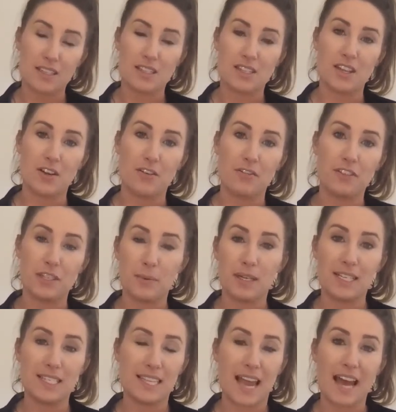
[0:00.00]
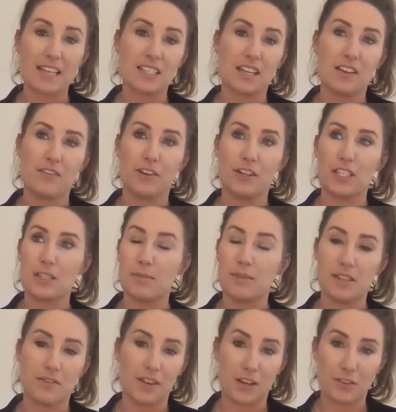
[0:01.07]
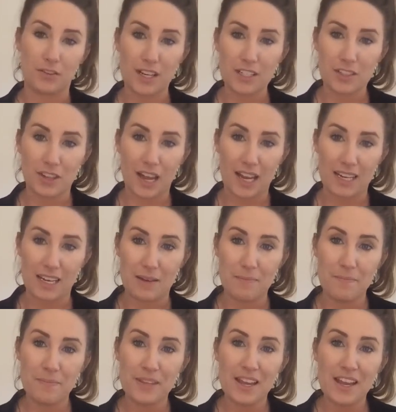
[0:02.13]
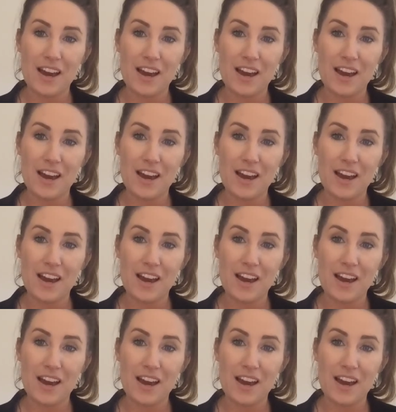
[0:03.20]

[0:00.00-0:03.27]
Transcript: And so if someone is asking for a specific rental item,